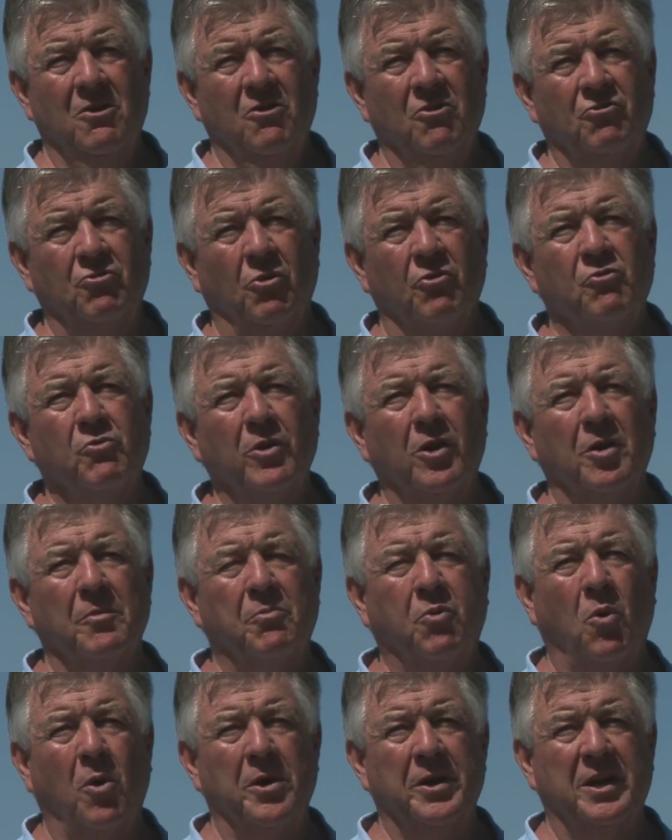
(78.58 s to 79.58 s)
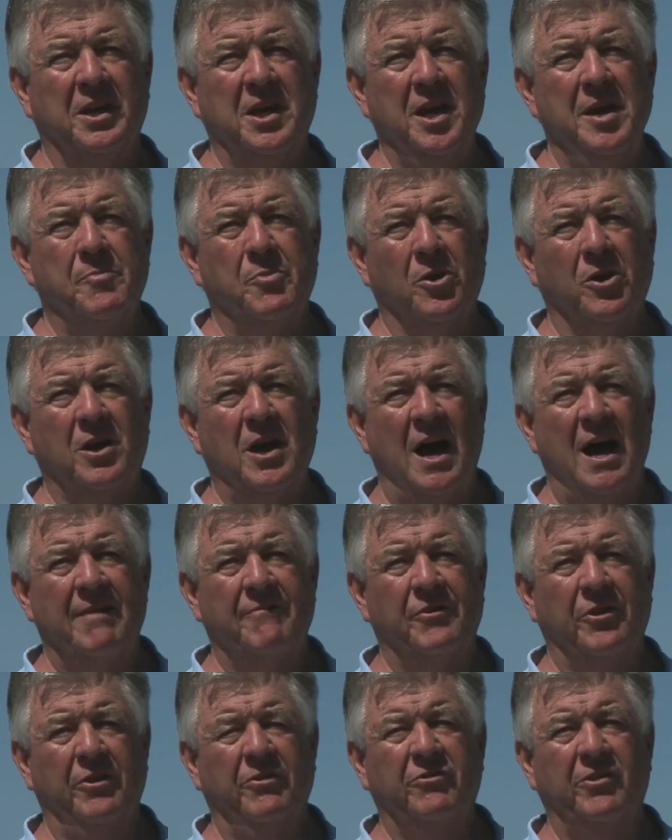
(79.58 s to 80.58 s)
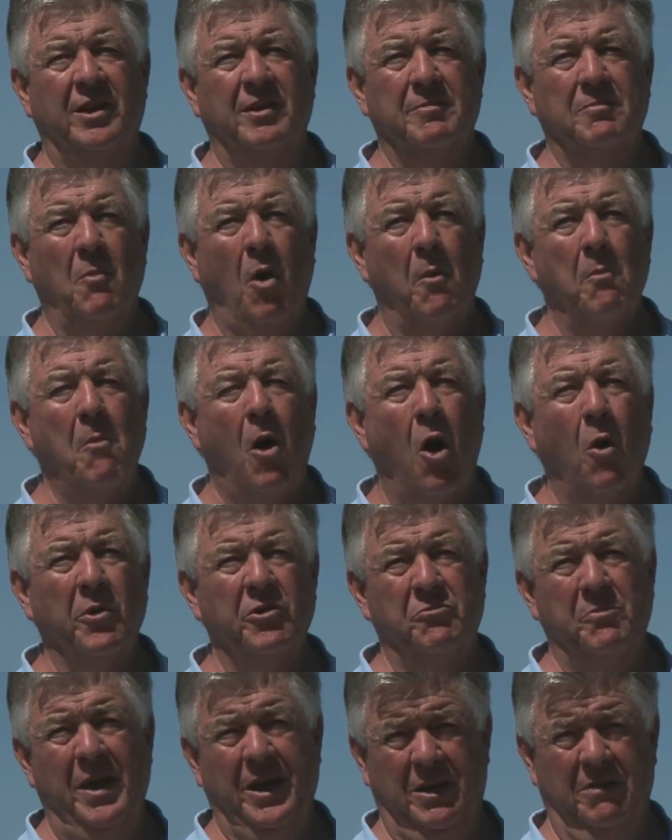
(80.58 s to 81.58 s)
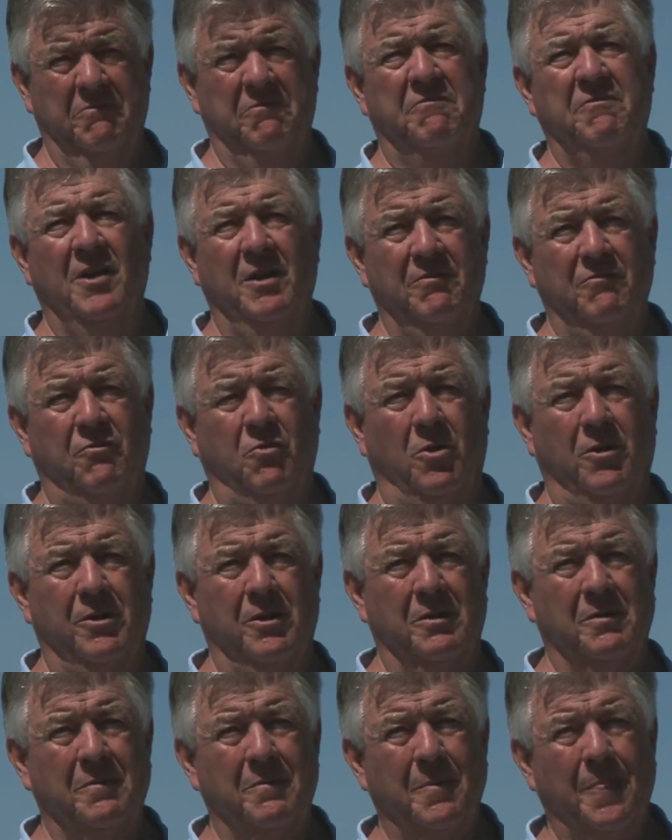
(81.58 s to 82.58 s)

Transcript: So it's real important to keep her confidence and always make it fun for her.